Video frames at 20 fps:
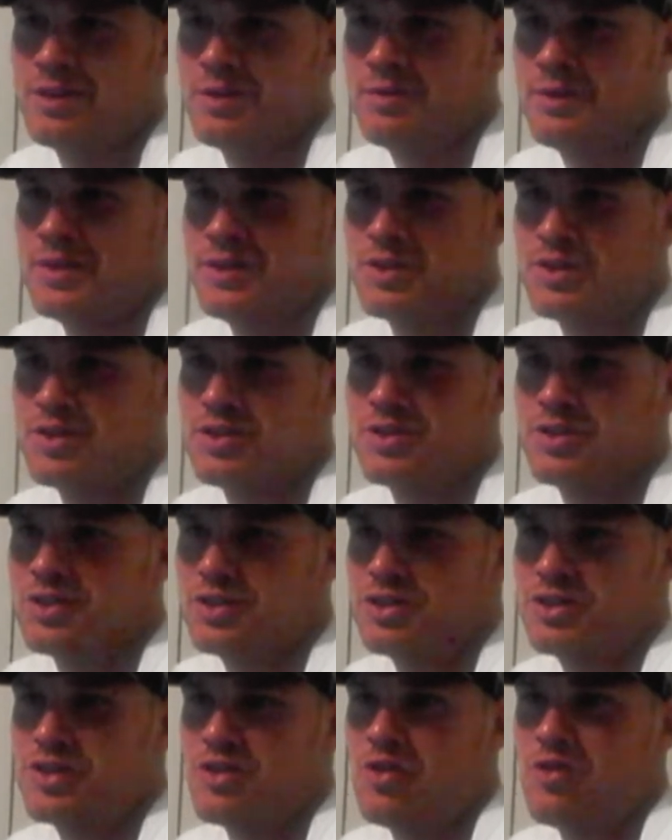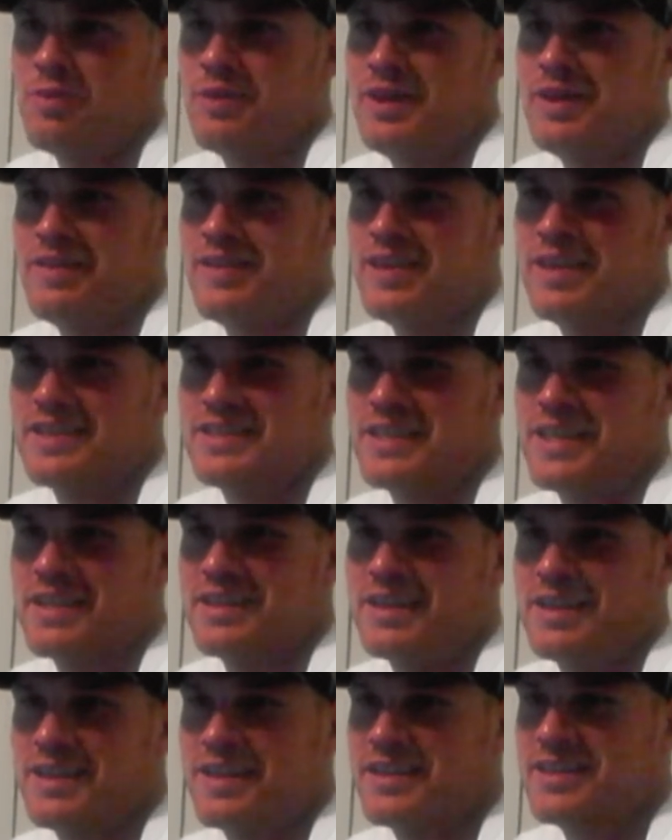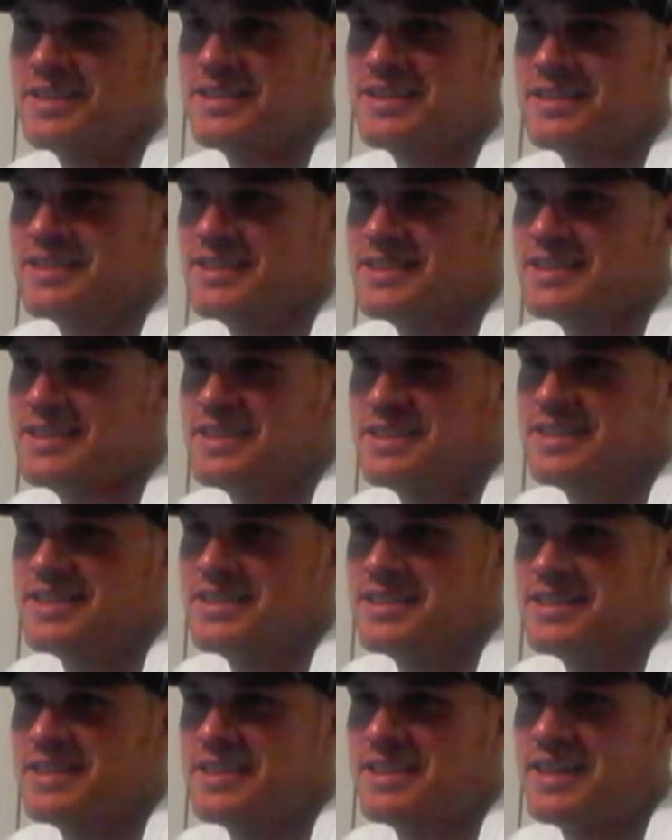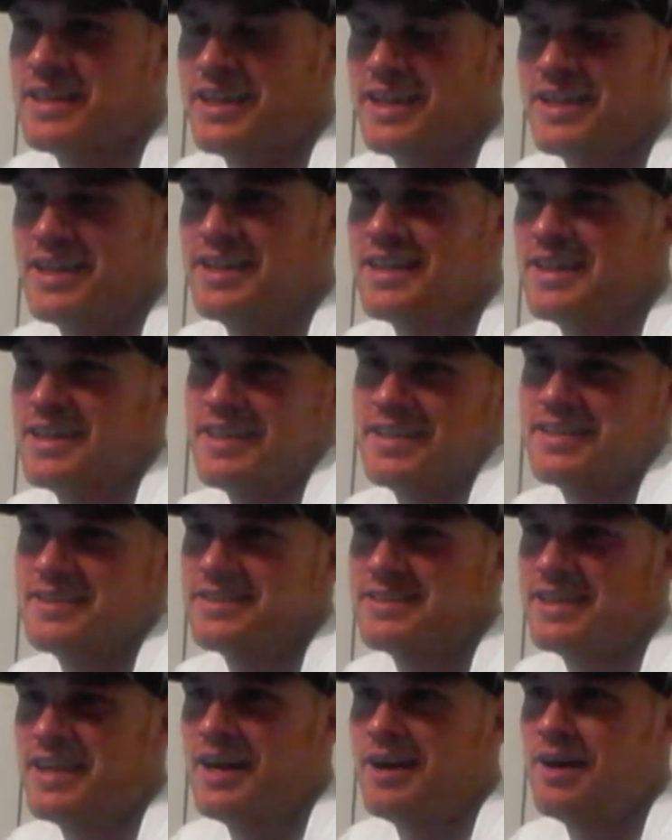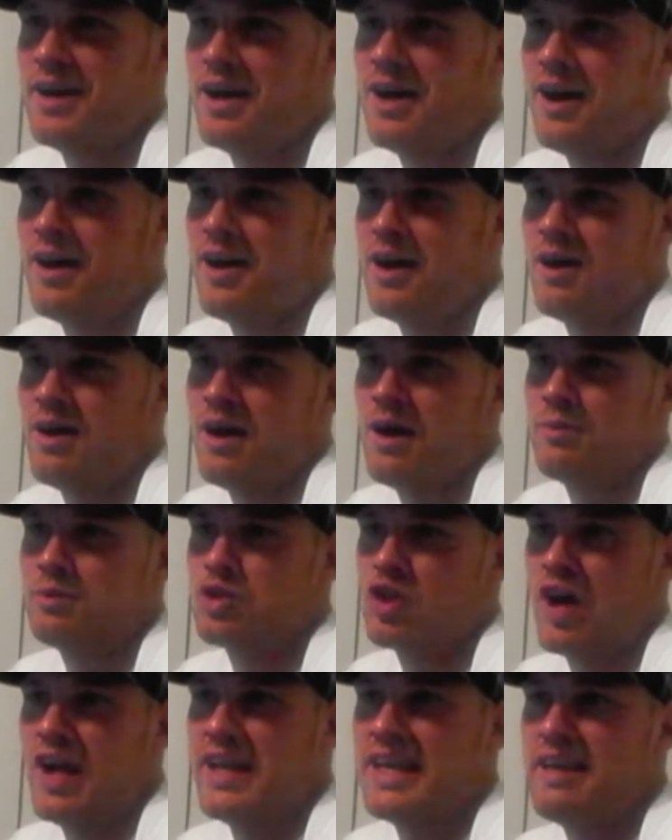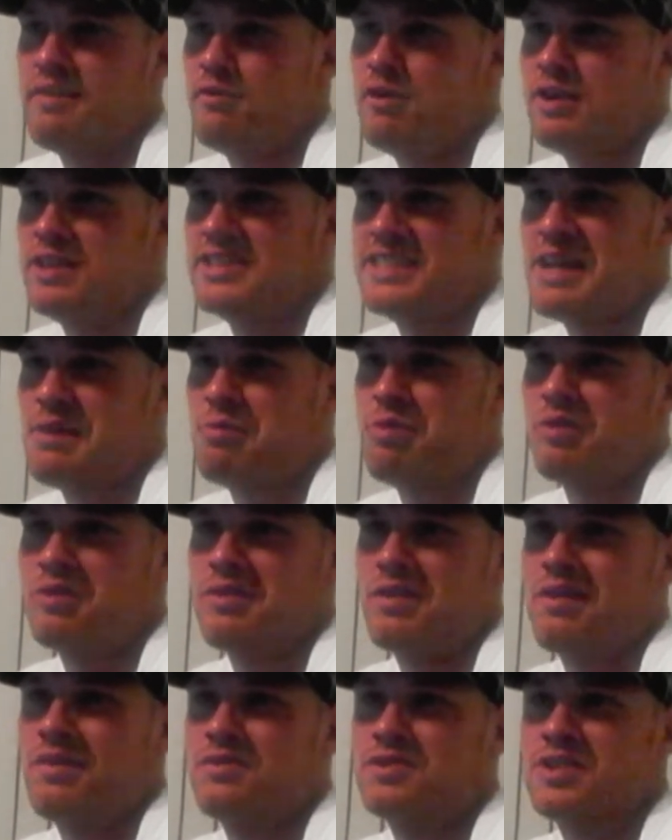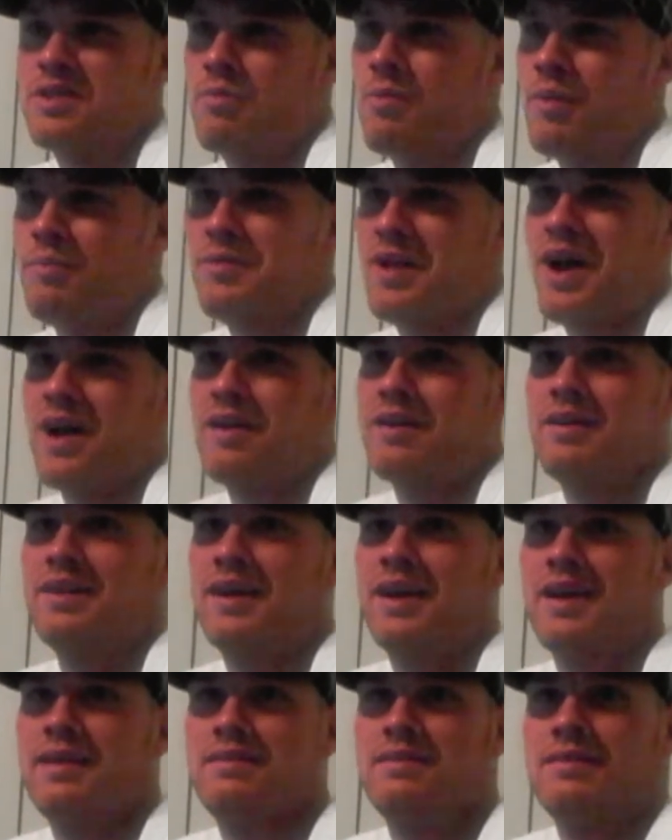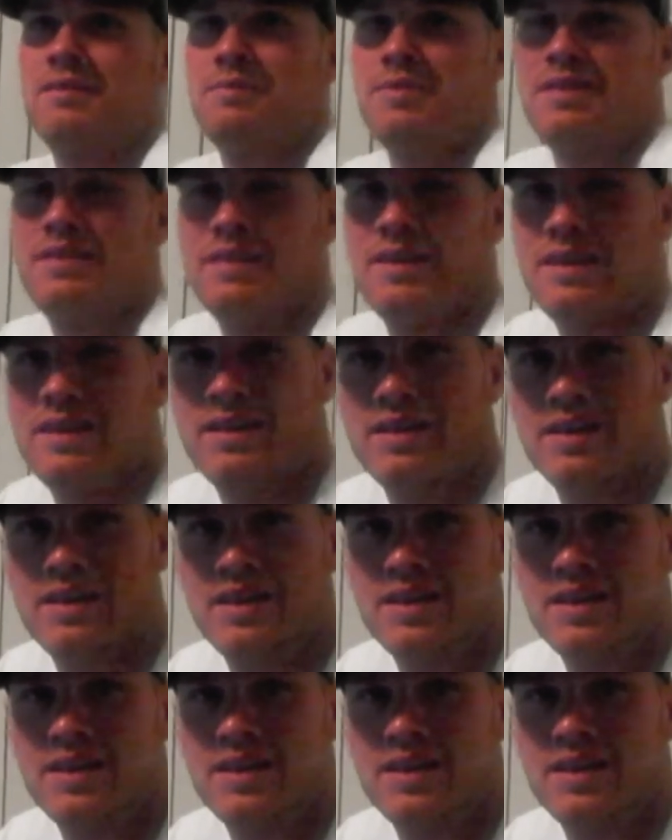You know what I mean? There's there's so many things out there that uh, uh I'm trying to give you an example of something I'm not good at. Let me think.